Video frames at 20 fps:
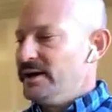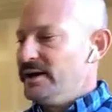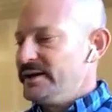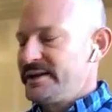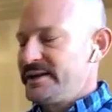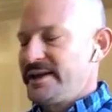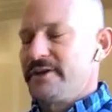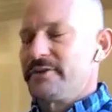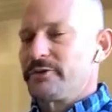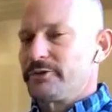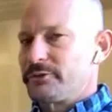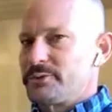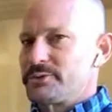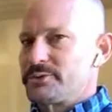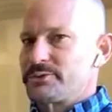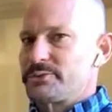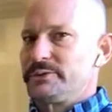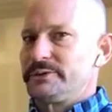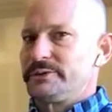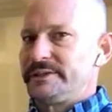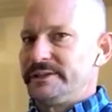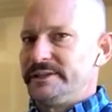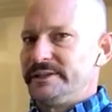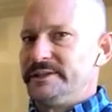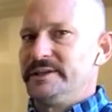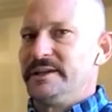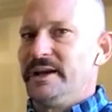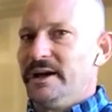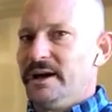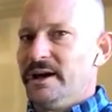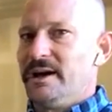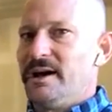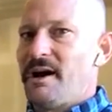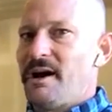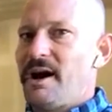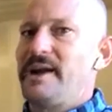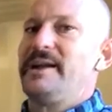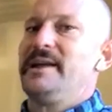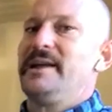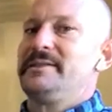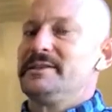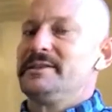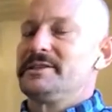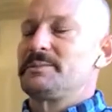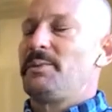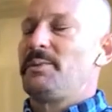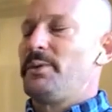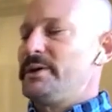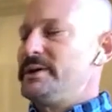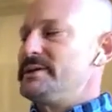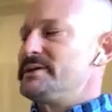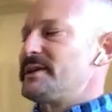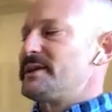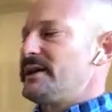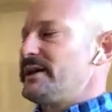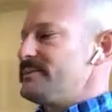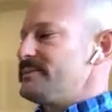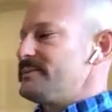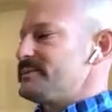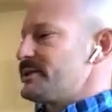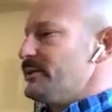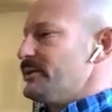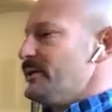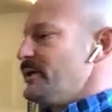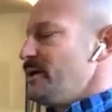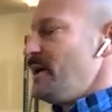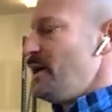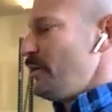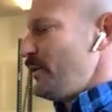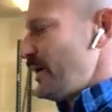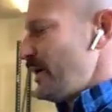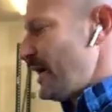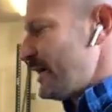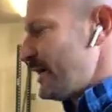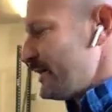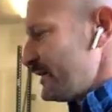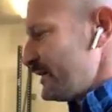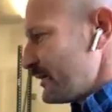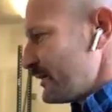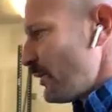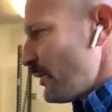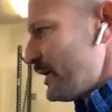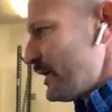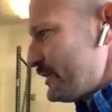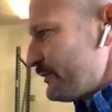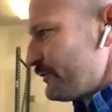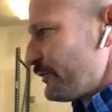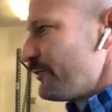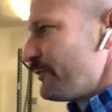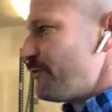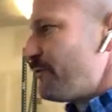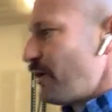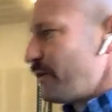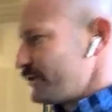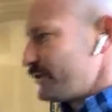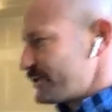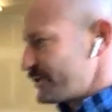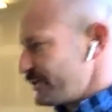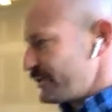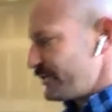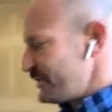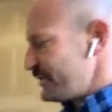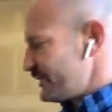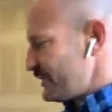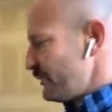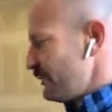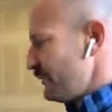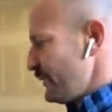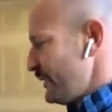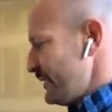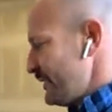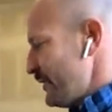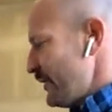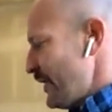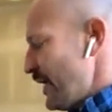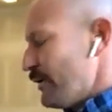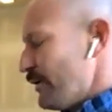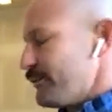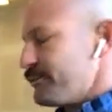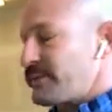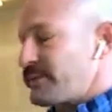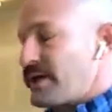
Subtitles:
Again, Earth was really hot at this point in time. So we had quite a different faunal series than we know now.